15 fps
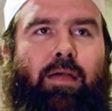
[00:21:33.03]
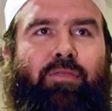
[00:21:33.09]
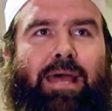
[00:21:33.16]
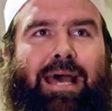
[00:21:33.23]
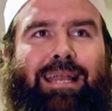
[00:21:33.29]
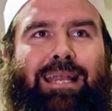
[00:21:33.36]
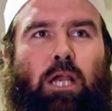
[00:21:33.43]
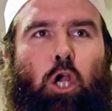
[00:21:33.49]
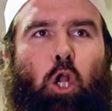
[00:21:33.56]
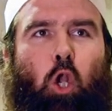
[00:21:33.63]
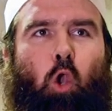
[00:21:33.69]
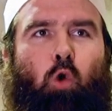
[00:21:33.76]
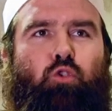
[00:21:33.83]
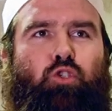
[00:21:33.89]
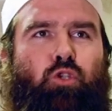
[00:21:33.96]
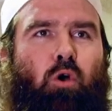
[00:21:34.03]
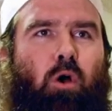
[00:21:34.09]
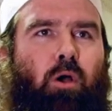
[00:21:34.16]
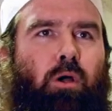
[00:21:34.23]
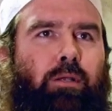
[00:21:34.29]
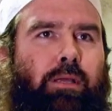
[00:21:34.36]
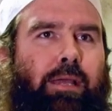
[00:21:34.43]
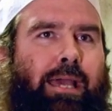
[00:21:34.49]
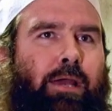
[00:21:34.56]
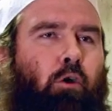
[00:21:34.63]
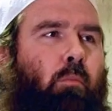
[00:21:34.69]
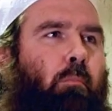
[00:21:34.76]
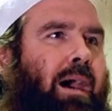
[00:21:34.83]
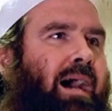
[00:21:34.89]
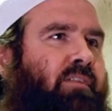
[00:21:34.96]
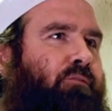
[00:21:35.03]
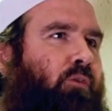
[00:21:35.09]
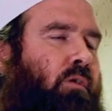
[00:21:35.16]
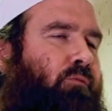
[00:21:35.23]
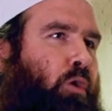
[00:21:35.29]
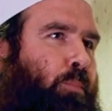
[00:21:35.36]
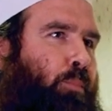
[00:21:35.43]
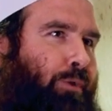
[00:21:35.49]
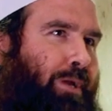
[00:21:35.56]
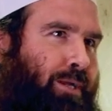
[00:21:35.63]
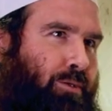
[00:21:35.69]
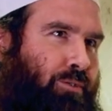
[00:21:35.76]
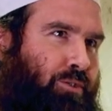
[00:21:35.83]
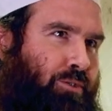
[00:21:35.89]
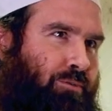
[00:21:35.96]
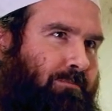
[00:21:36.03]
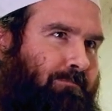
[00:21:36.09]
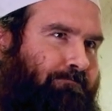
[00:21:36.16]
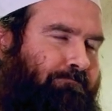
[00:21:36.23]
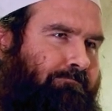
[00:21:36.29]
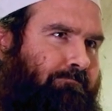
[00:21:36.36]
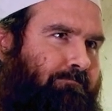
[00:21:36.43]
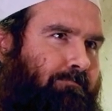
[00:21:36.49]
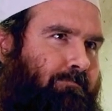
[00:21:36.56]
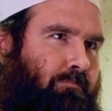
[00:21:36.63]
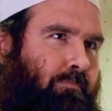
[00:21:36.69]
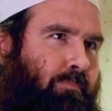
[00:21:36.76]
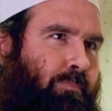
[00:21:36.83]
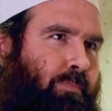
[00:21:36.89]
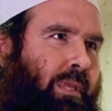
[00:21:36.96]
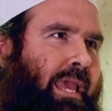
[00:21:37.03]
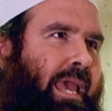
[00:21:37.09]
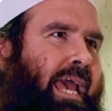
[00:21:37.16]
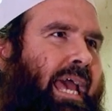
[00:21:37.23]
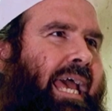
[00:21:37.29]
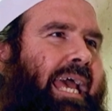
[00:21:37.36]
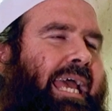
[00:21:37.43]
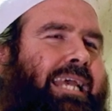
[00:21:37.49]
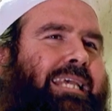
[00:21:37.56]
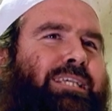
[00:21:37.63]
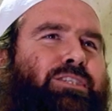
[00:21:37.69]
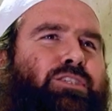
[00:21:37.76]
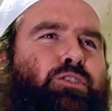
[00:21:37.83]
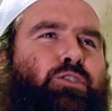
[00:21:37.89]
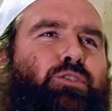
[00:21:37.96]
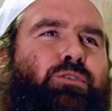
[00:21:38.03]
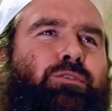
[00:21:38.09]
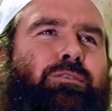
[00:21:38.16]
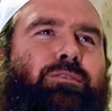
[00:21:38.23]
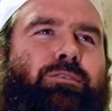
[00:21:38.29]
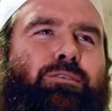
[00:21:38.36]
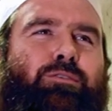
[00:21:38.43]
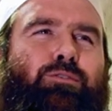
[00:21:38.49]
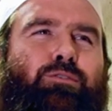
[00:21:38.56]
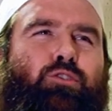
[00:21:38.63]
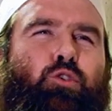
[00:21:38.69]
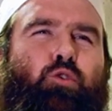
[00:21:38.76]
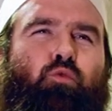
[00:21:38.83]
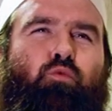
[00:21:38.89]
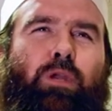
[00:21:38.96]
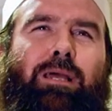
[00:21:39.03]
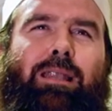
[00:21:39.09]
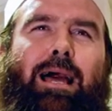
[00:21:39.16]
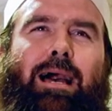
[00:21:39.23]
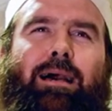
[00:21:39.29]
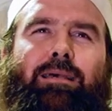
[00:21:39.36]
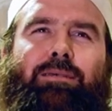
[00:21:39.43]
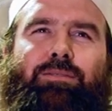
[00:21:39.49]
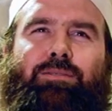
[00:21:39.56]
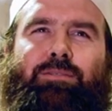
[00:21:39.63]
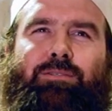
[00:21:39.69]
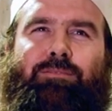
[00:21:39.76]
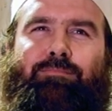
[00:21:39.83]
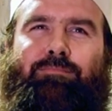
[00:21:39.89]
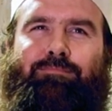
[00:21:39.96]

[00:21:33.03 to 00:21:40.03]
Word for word: that close guard and are mindful of their prayers is to realize